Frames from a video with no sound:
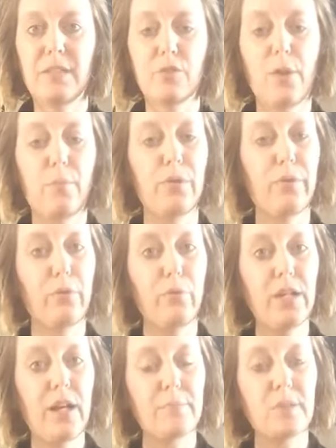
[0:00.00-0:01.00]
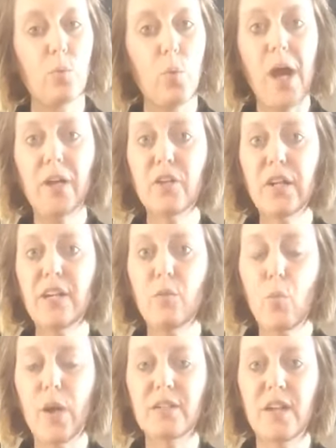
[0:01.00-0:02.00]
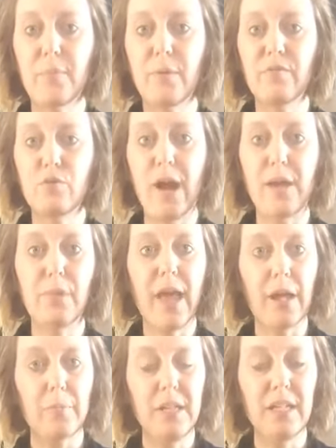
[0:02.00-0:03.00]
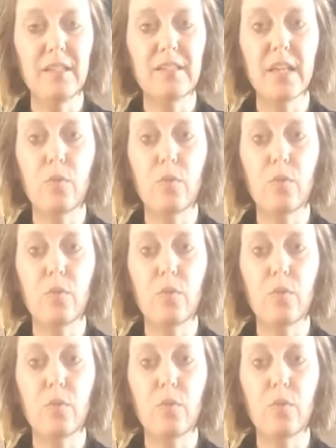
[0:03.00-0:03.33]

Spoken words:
So I put 3 cups of water in, 1 cup of dry black beans,